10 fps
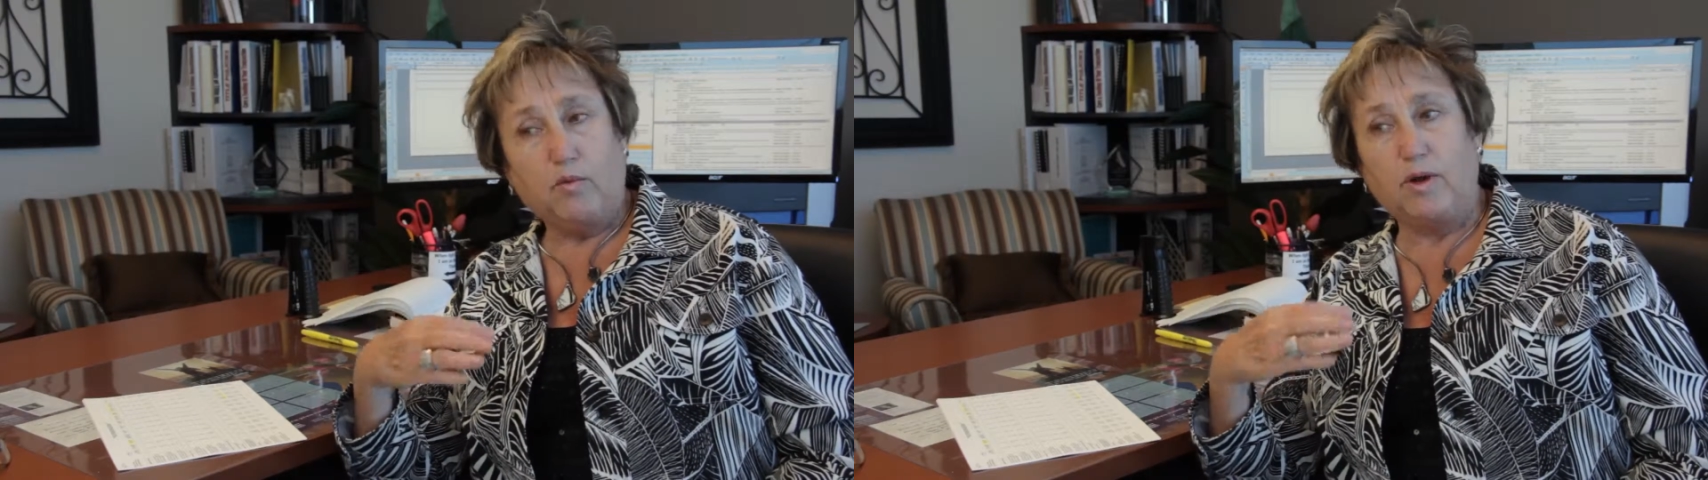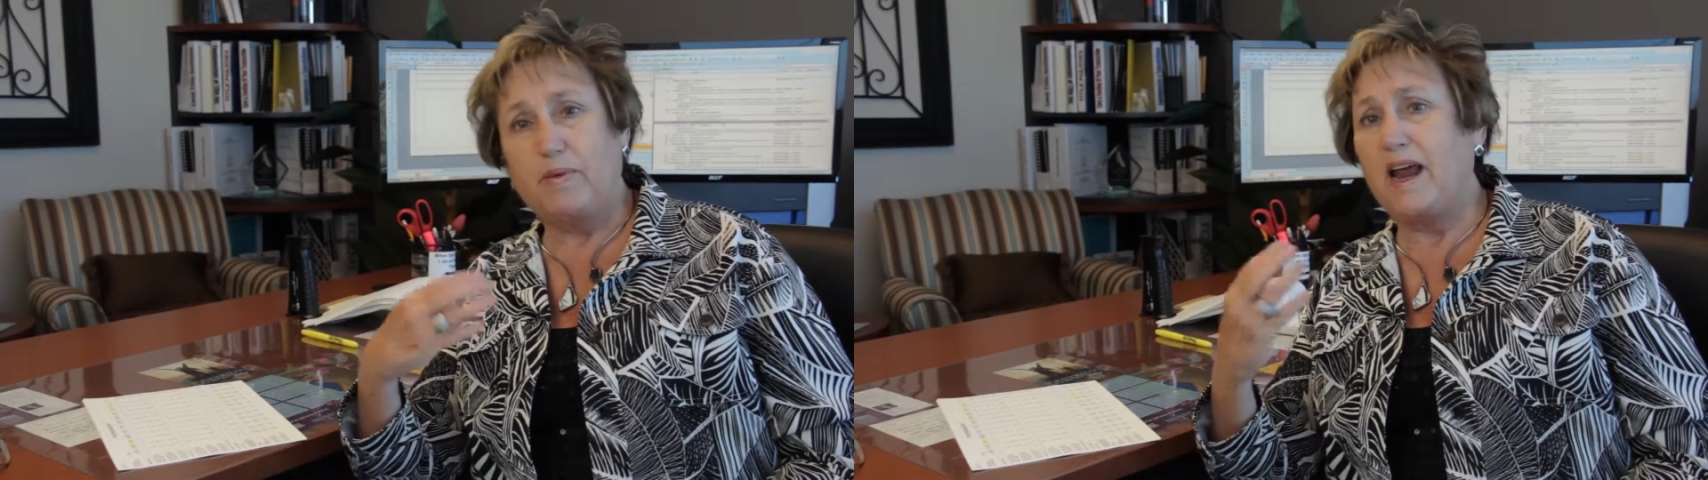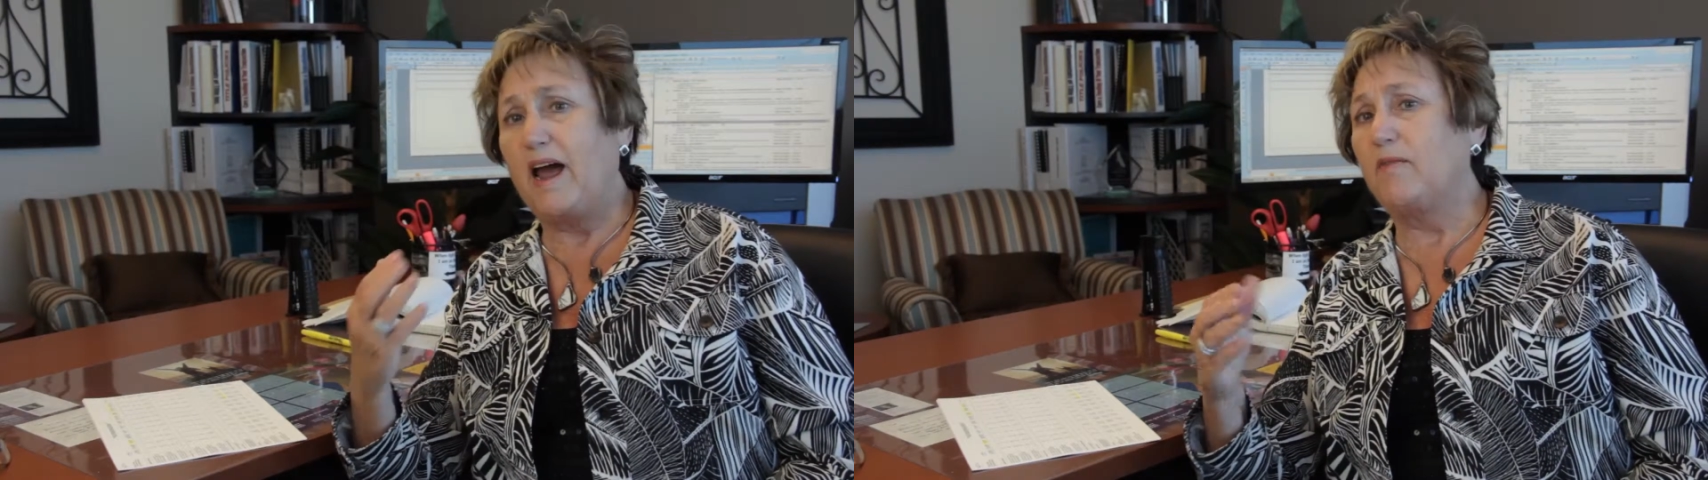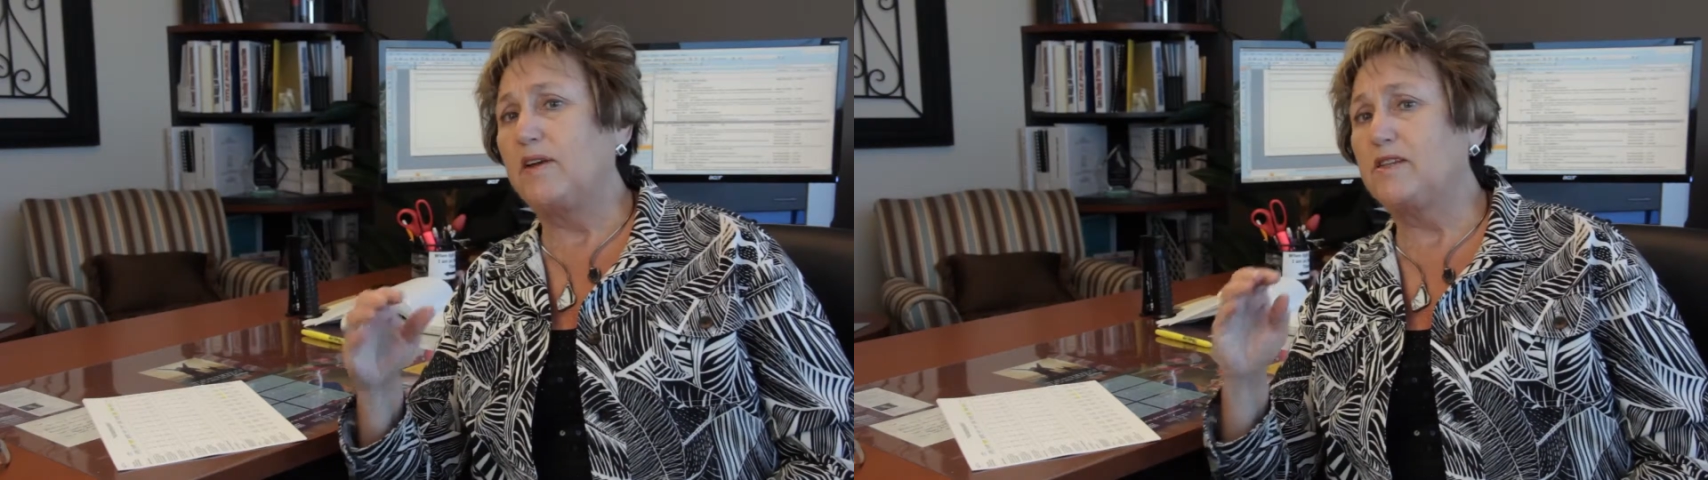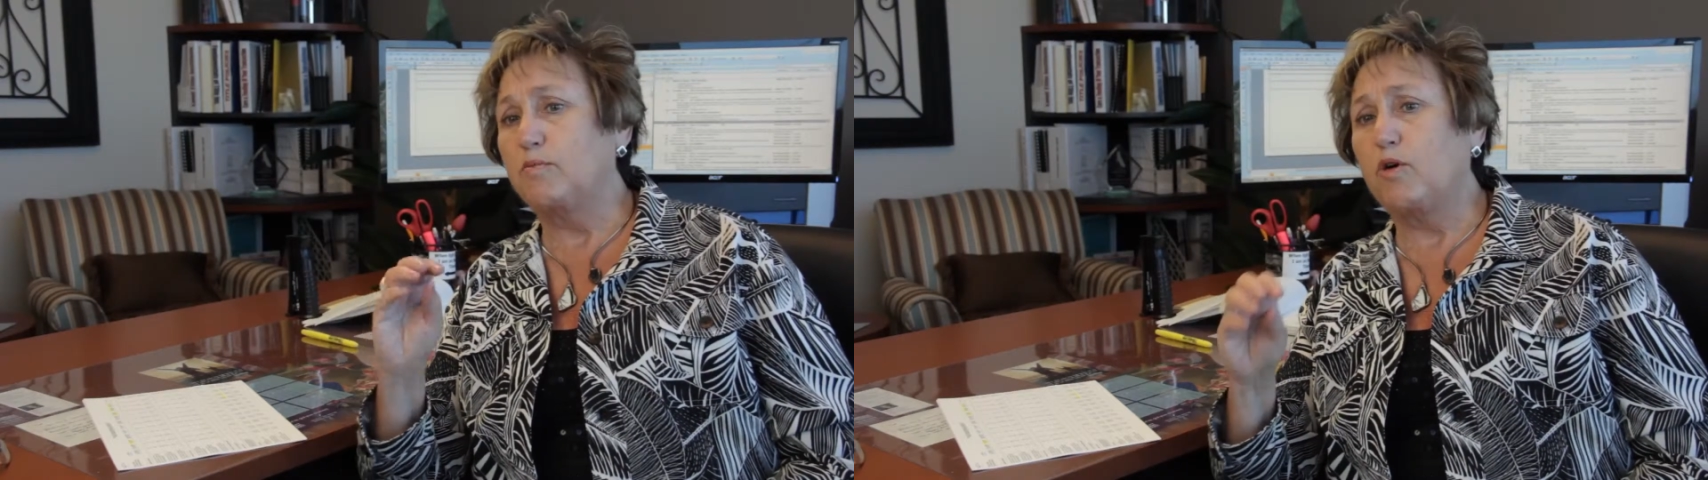We've been
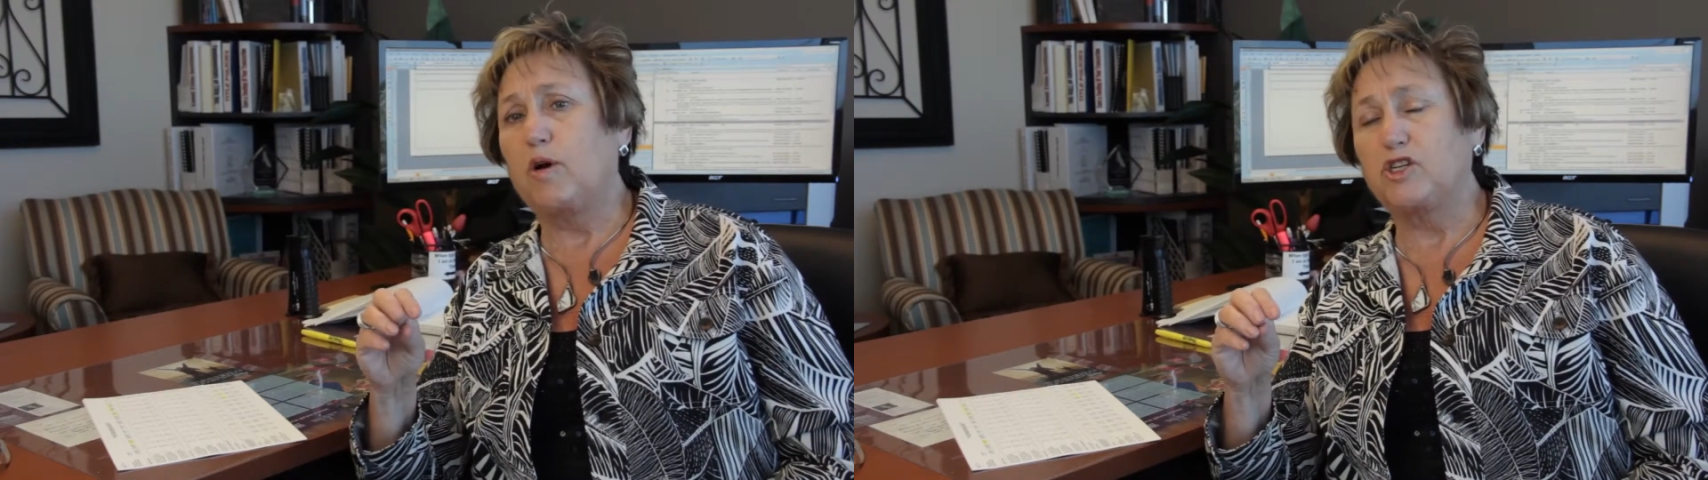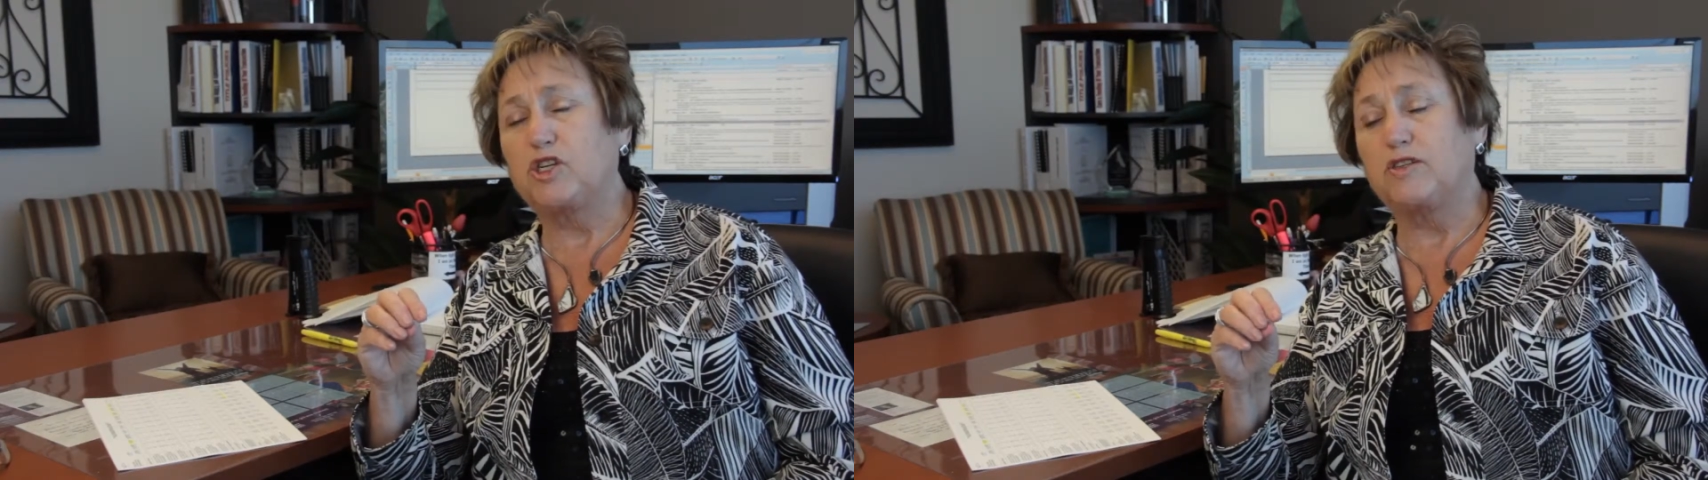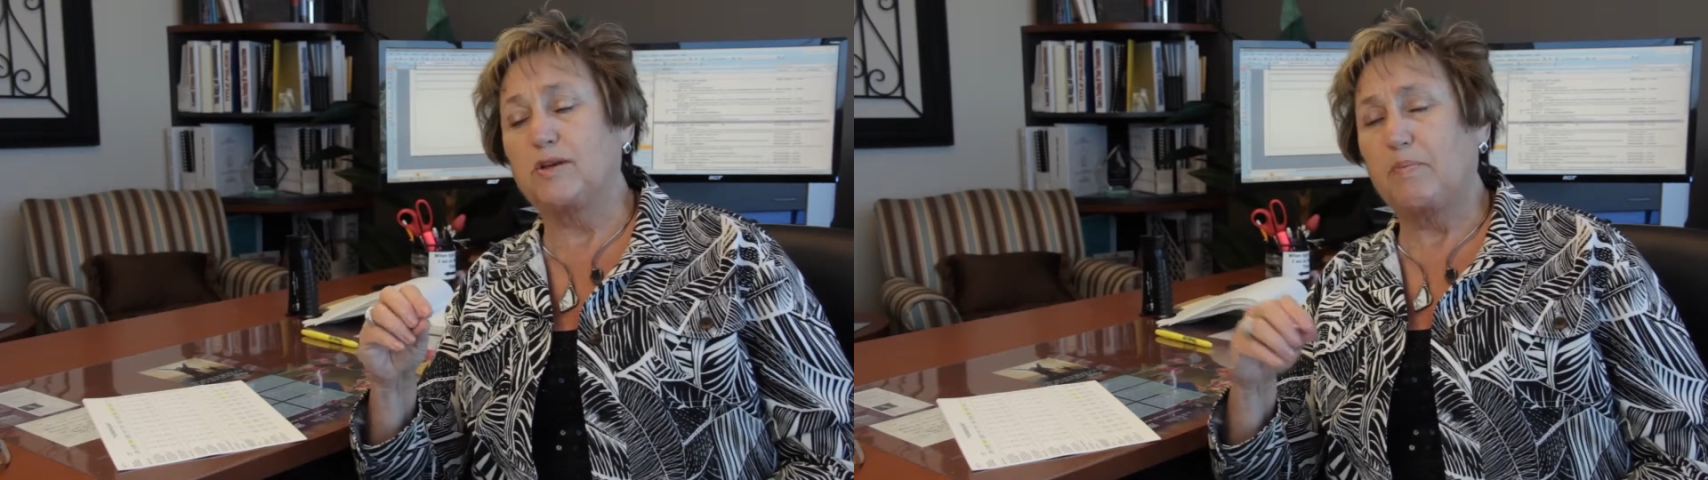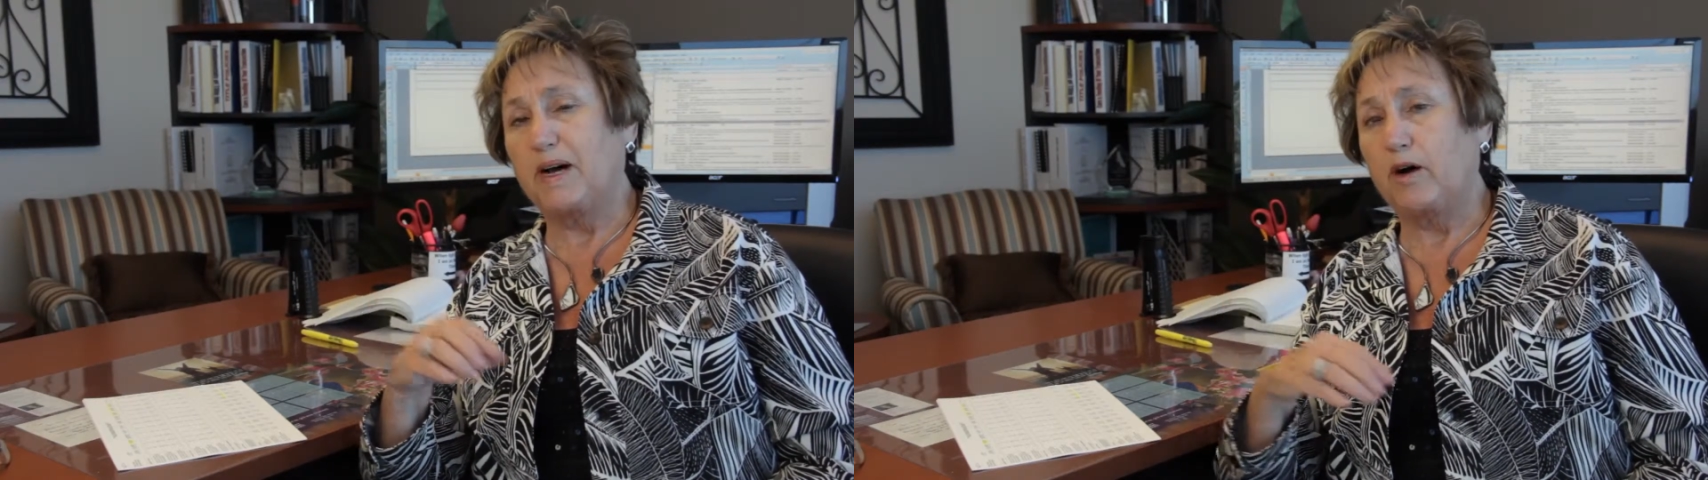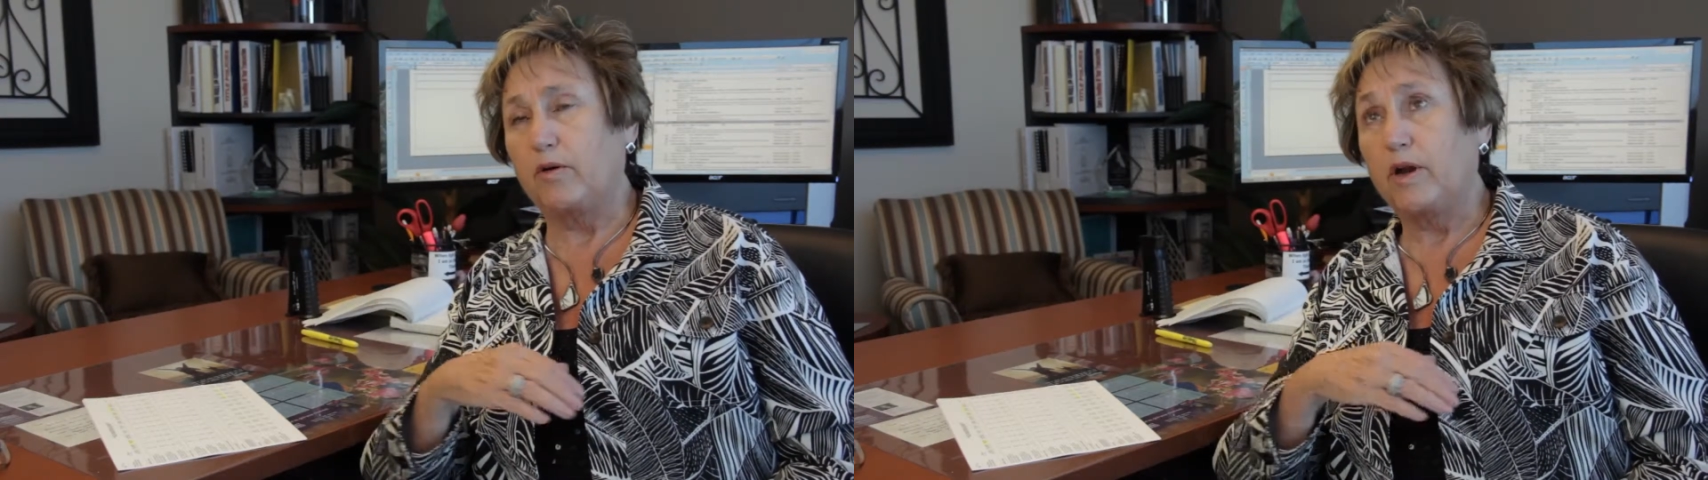having some questions
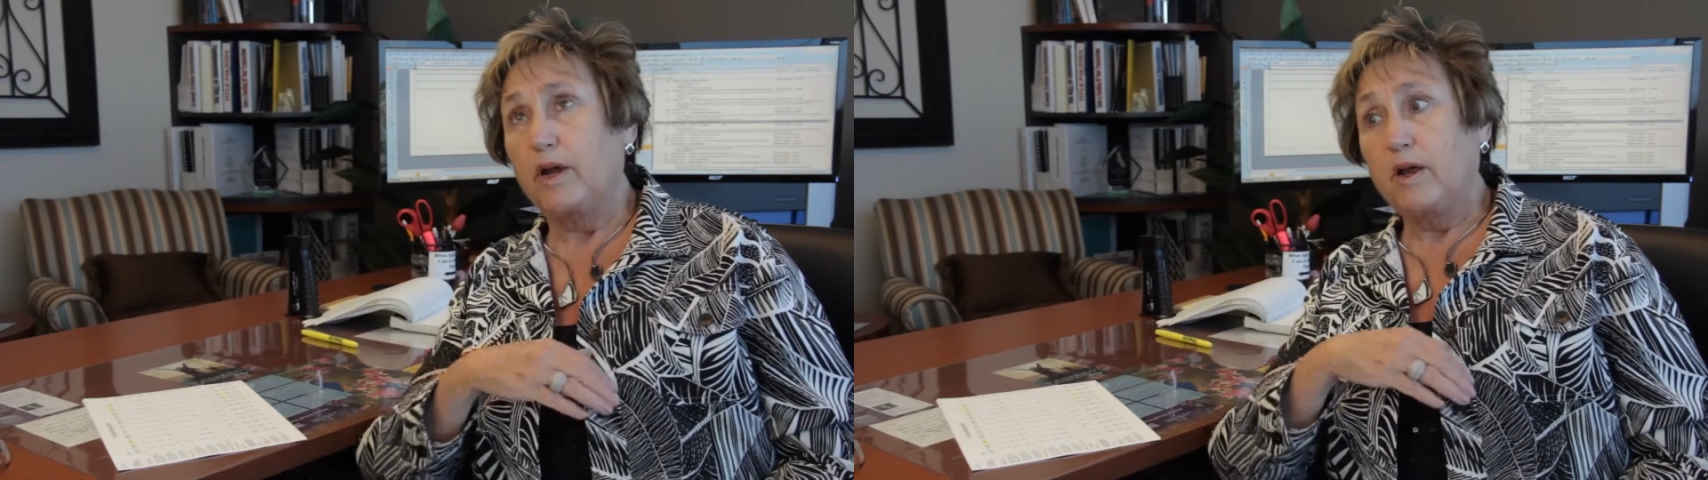about